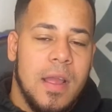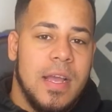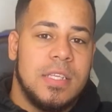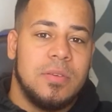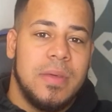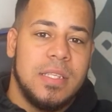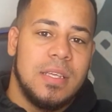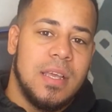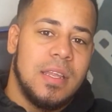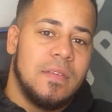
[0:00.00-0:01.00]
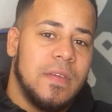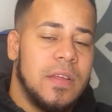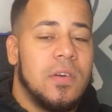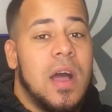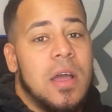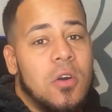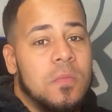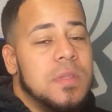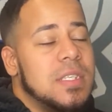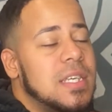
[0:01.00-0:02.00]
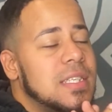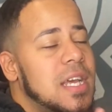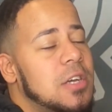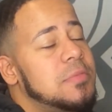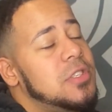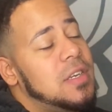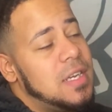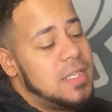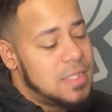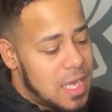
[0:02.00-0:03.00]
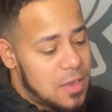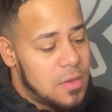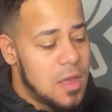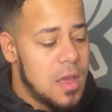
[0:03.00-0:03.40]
right, guys, we made it to the end of the video. I hope this has helped you guys out.